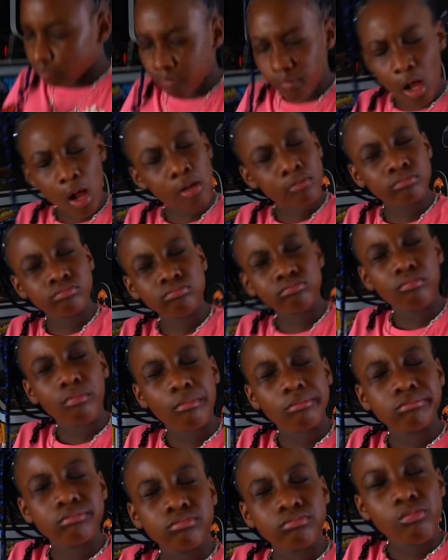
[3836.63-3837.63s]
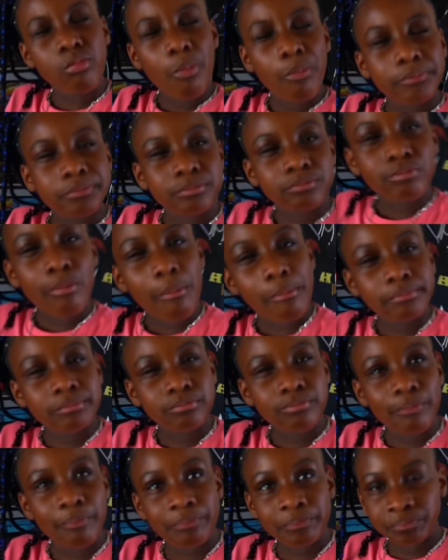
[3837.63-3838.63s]
like my fans keep saying,
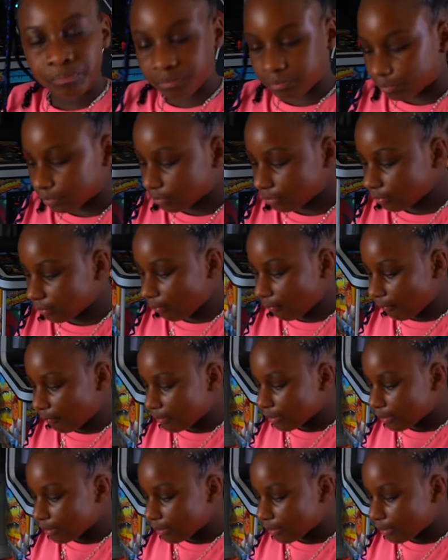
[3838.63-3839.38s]
move on.